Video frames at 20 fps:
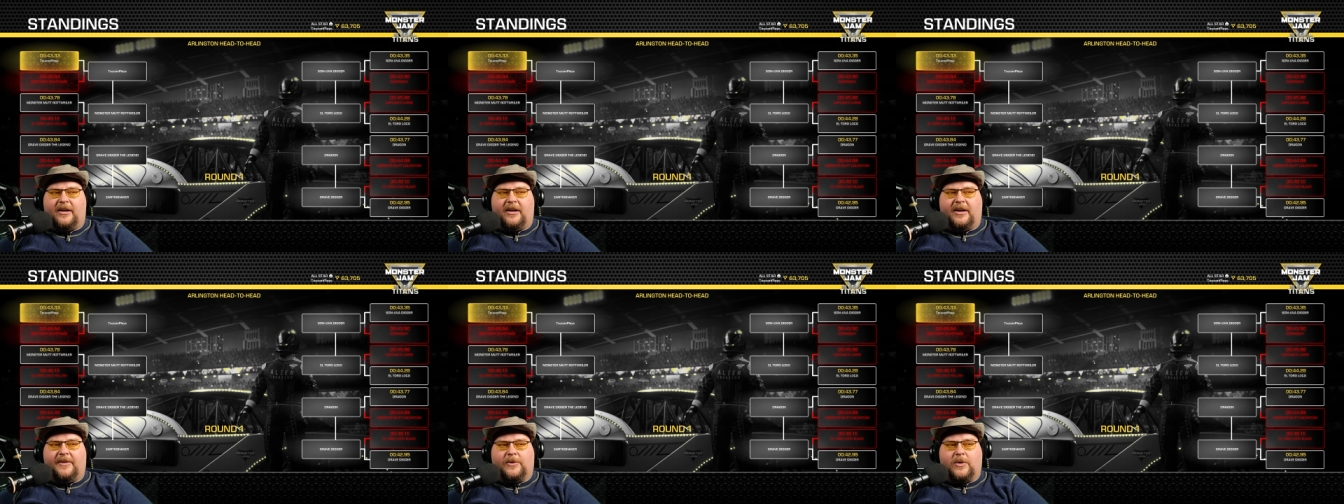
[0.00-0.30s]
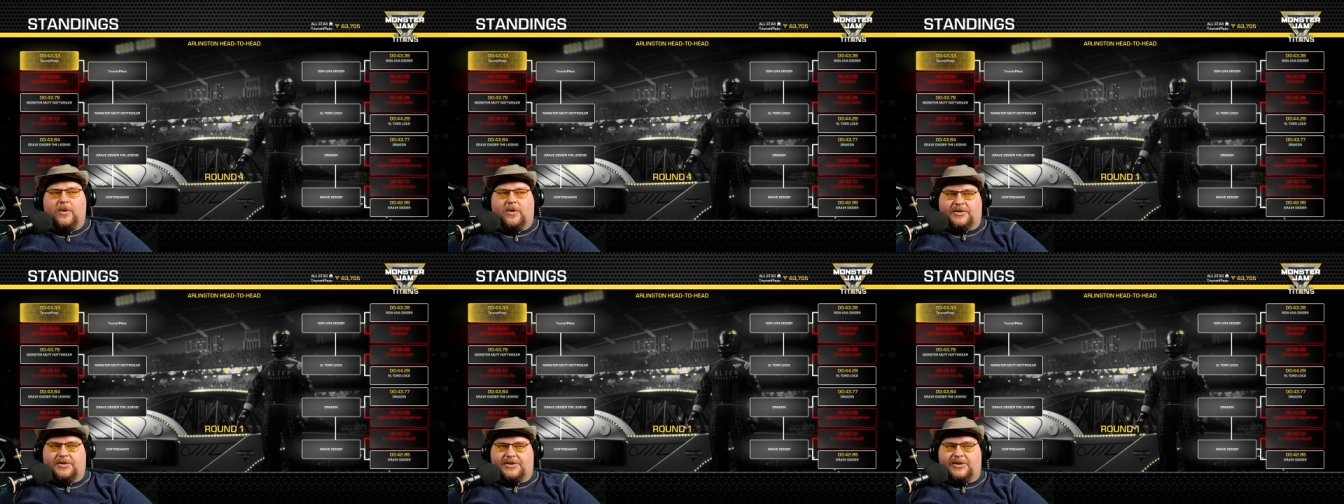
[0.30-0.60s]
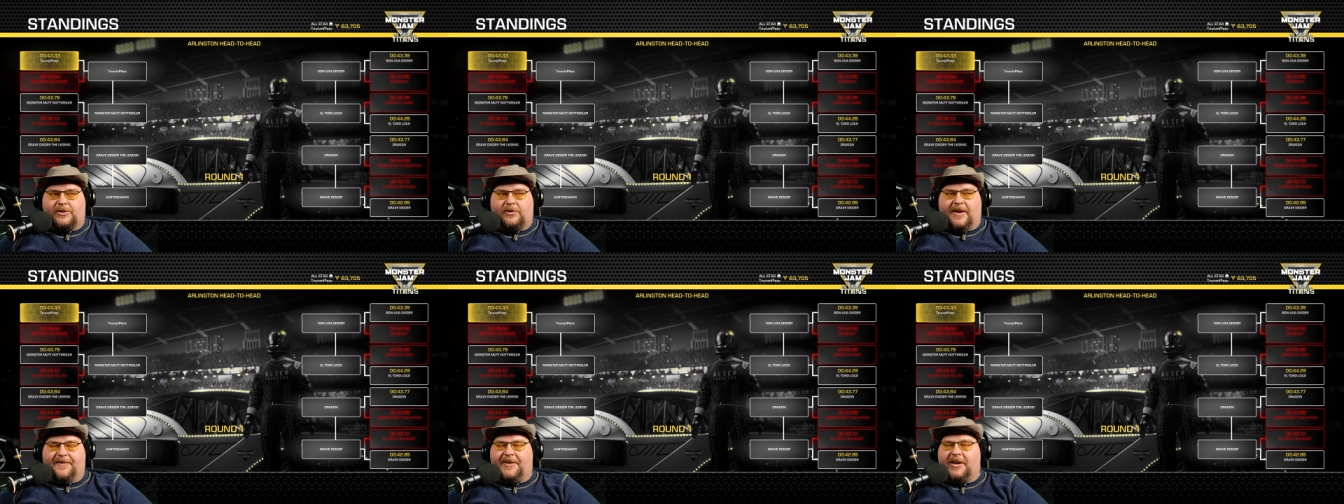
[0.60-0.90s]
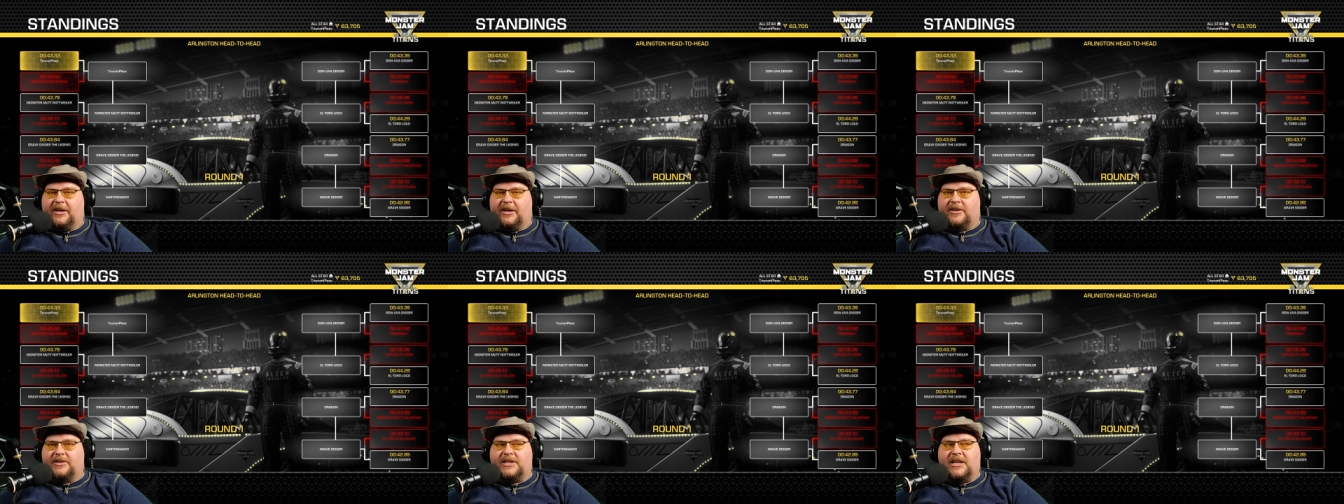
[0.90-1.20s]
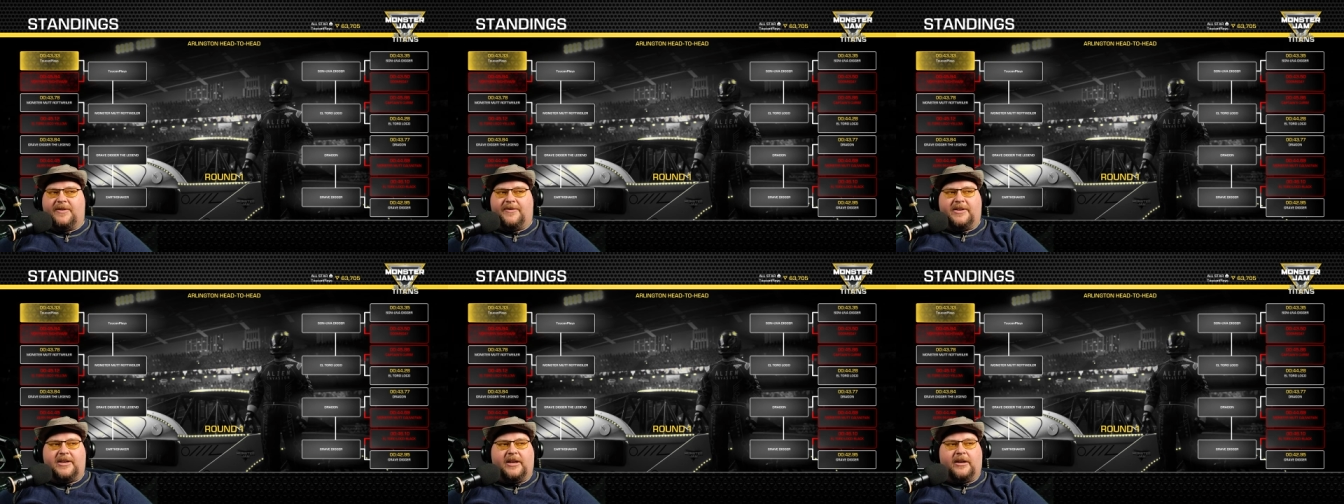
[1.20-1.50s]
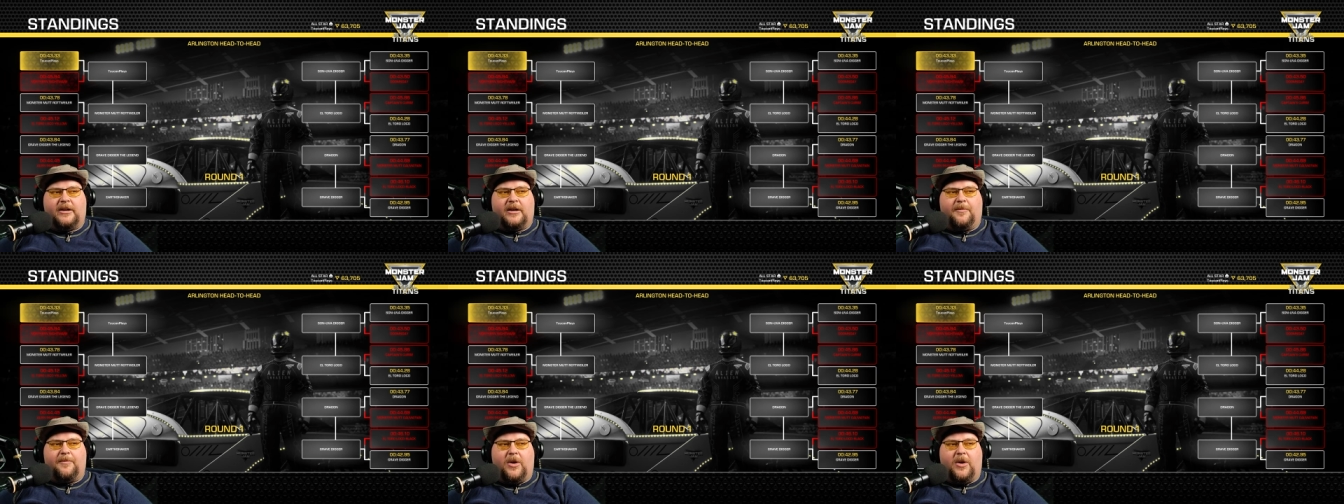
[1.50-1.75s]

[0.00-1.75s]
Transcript: and of course, Gravedigger, Son of a Digger,